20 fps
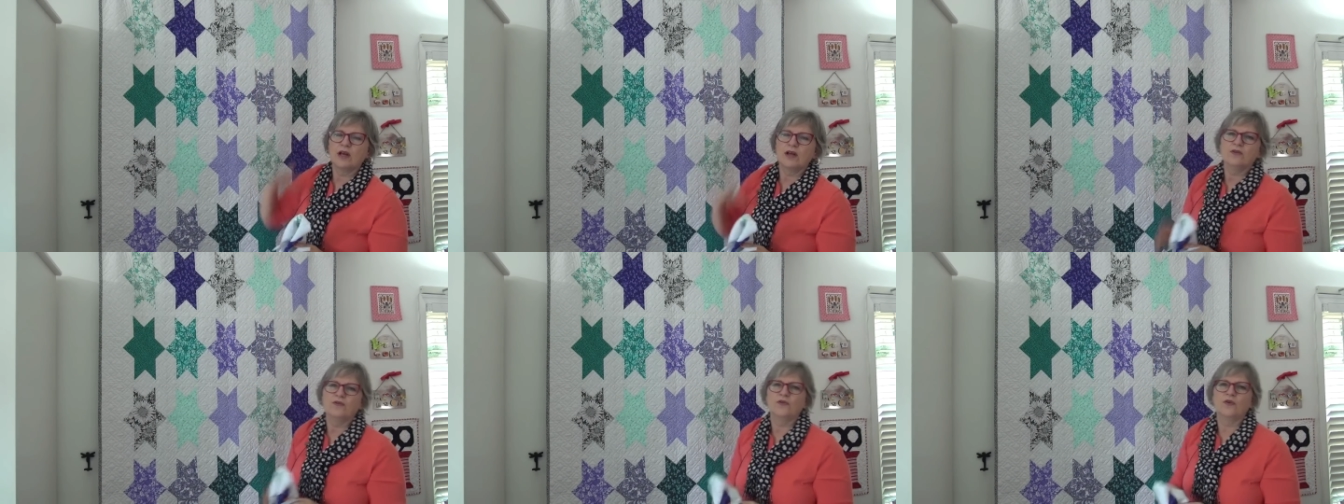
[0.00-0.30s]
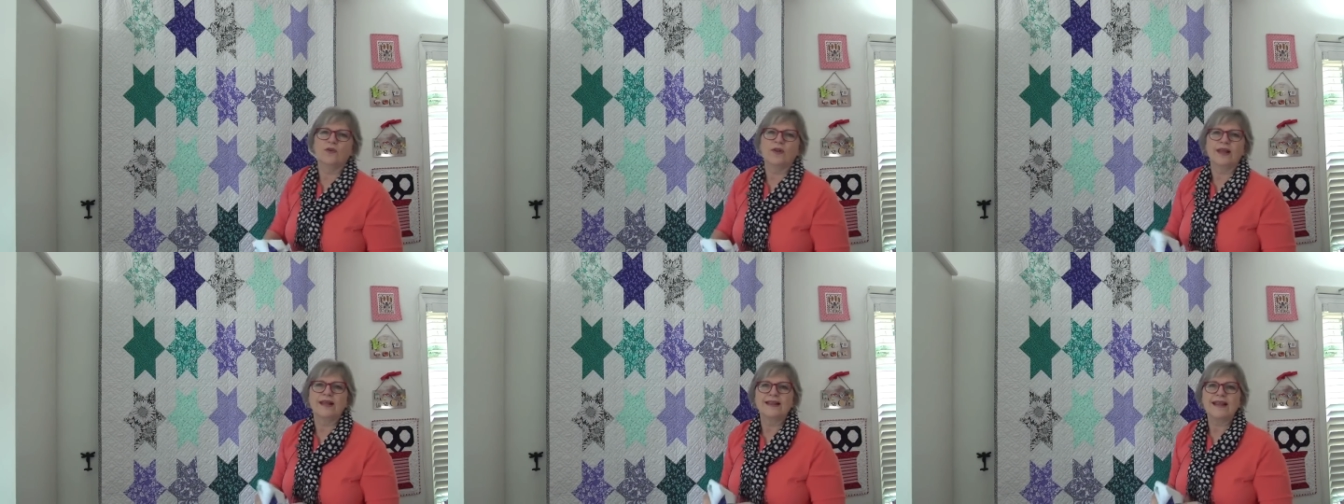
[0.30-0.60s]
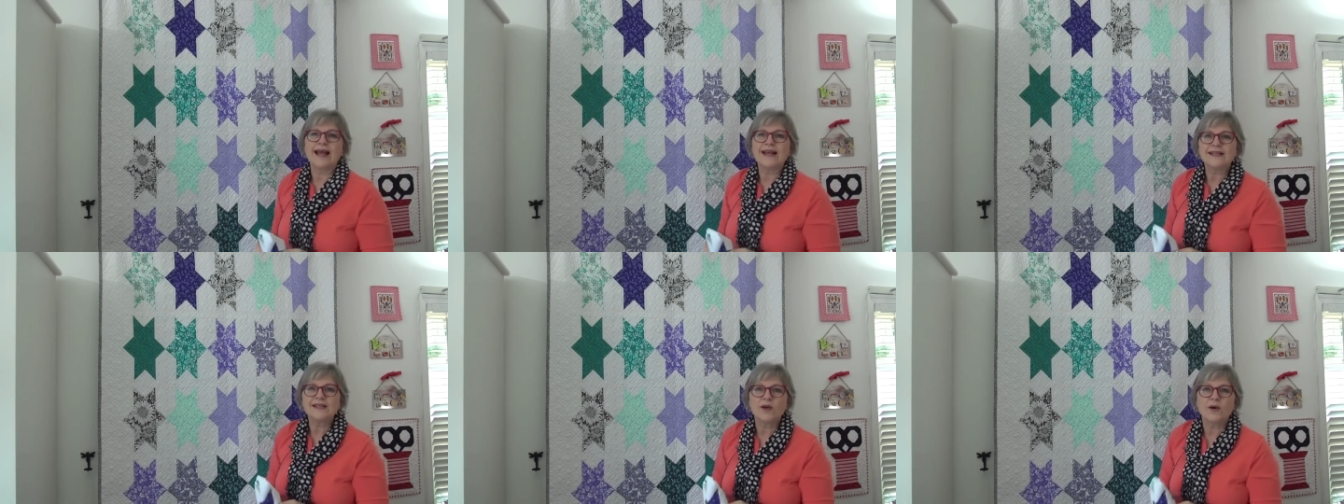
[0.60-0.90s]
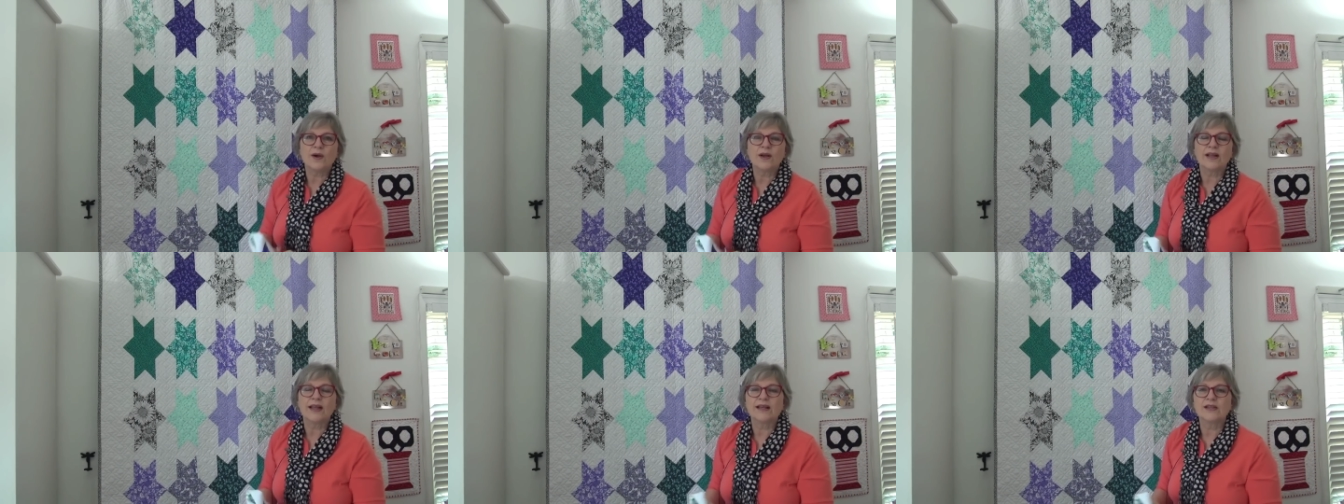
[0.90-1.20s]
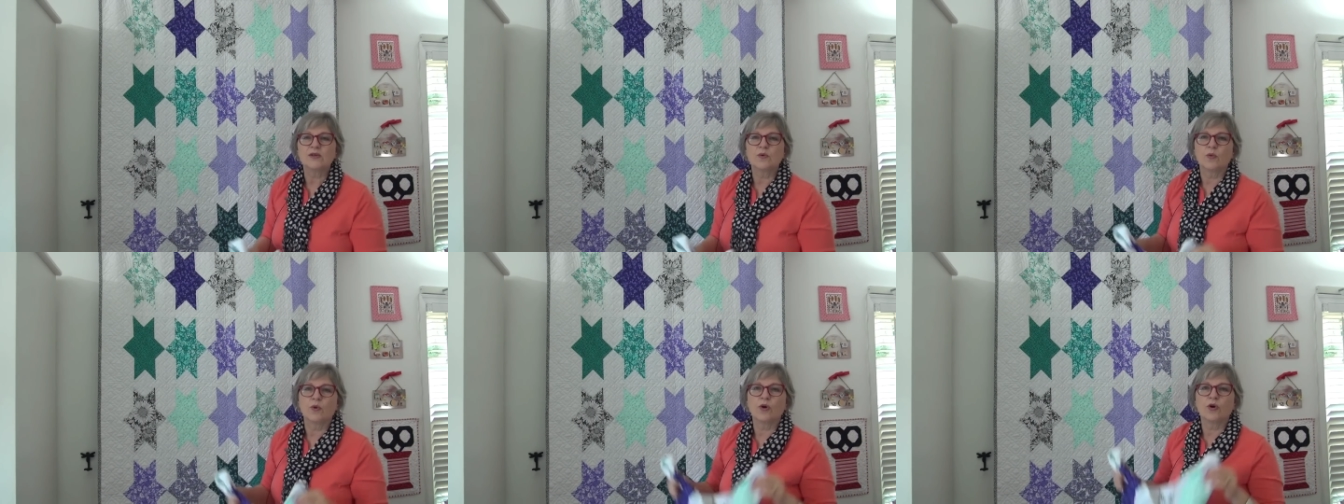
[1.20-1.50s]
So like that's how I
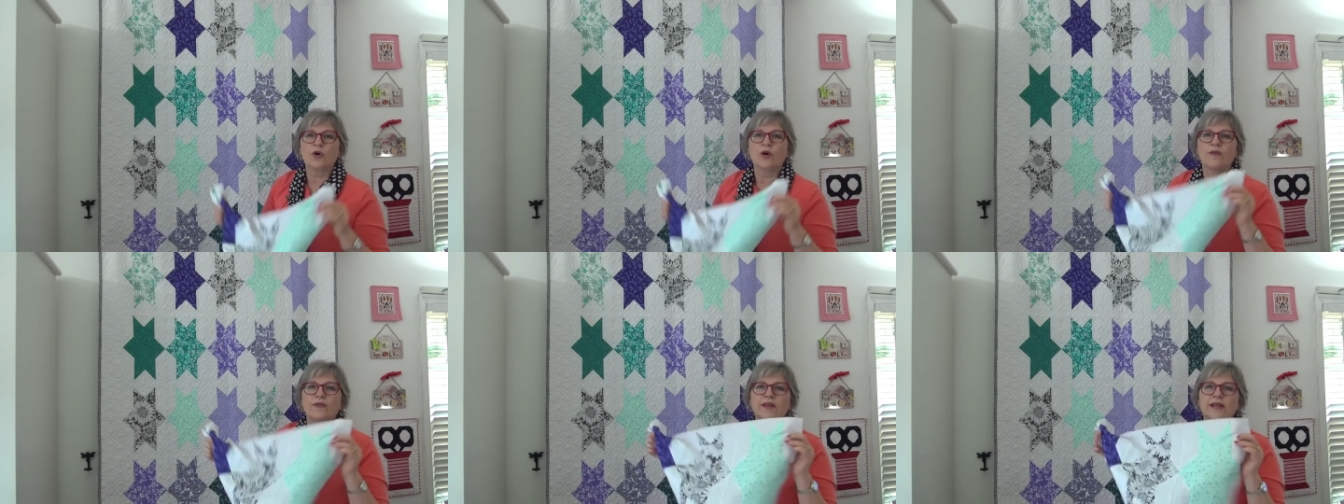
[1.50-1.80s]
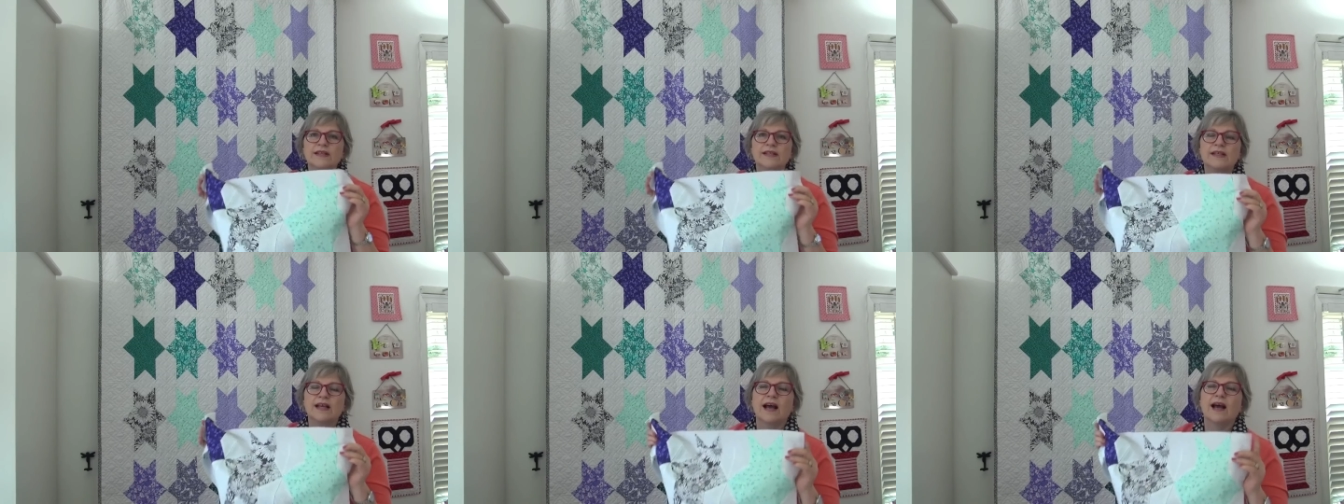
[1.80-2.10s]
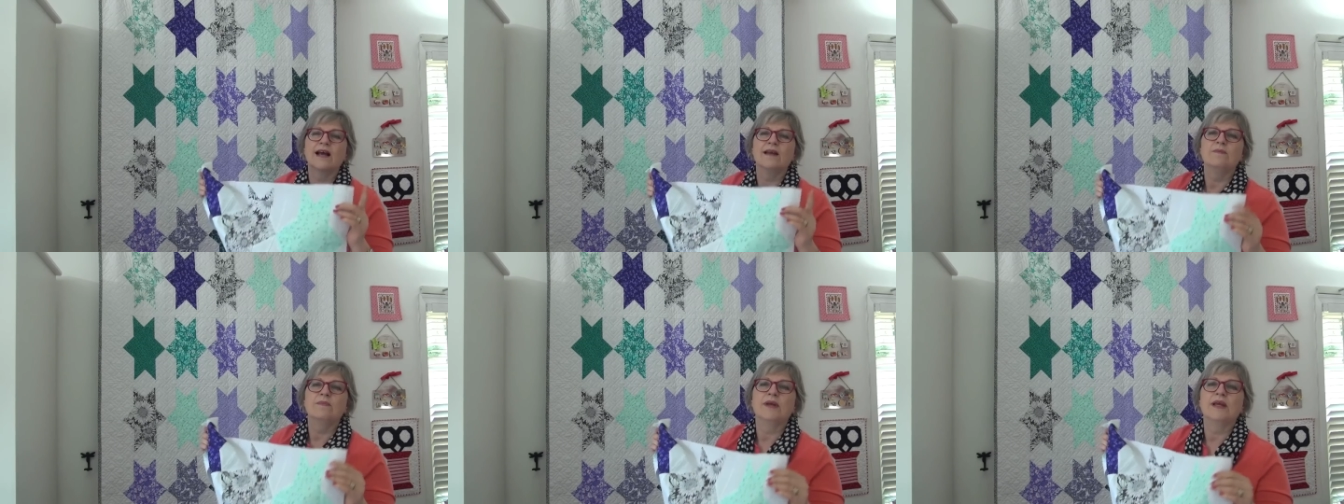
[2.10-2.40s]
like to work on these kind